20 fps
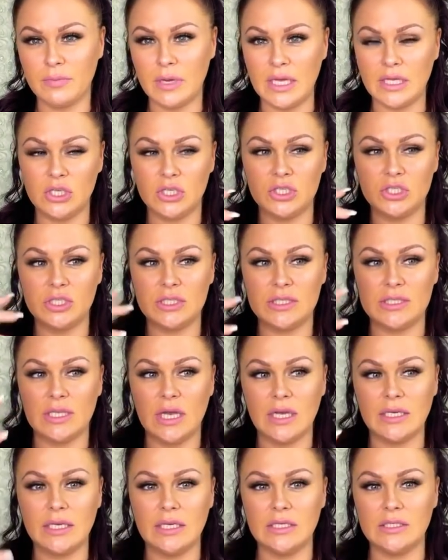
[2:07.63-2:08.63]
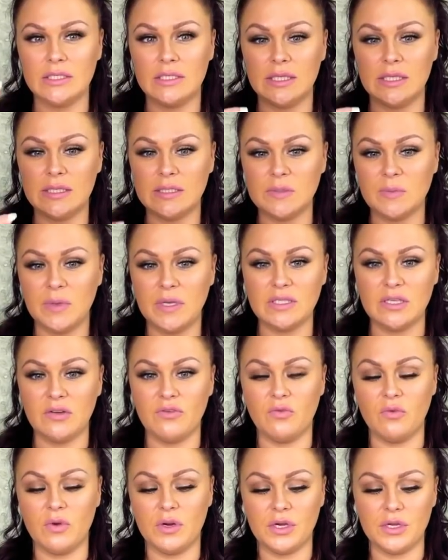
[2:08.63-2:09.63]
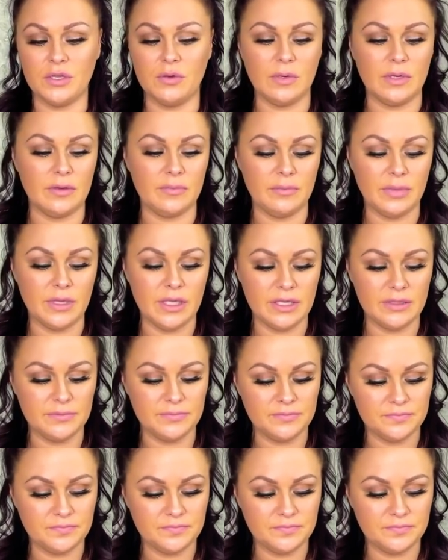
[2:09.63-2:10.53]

but you're just not getting to the space of where you want to be